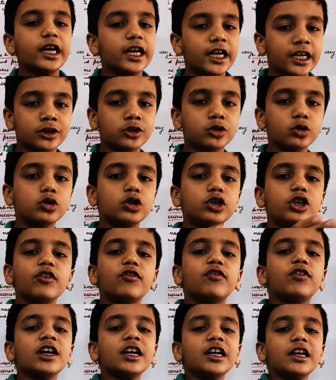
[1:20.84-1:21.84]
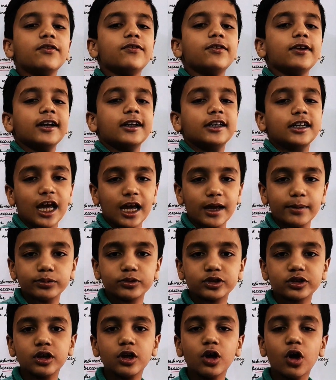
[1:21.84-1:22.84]
into different
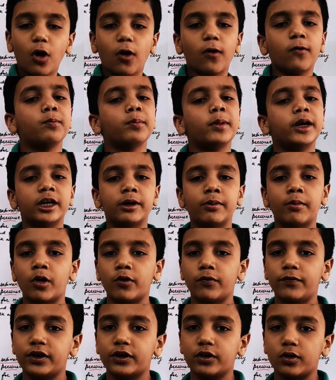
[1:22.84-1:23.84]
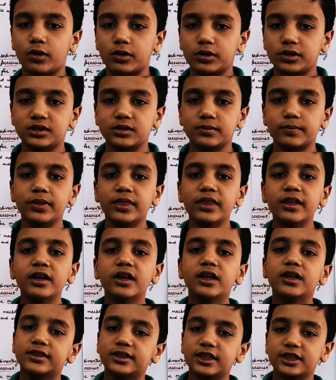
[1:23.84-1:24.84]
types of metamorphic rocks,
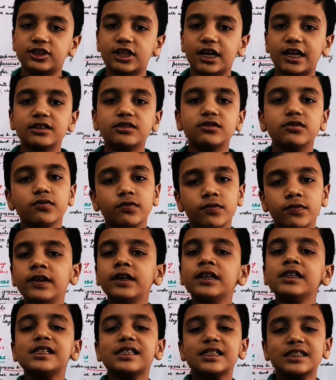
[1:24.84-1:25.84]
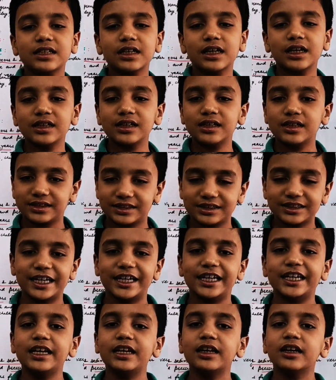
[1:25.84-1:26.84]
such as we will
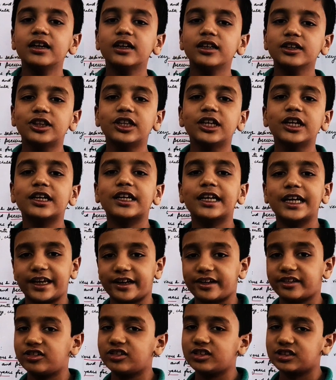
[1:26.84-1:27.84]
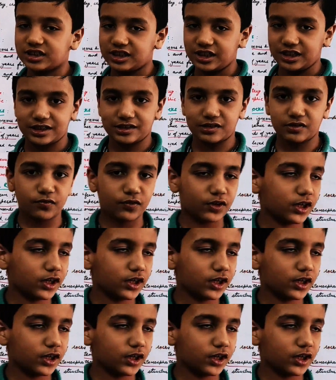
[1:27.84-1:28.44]
study their characteristics.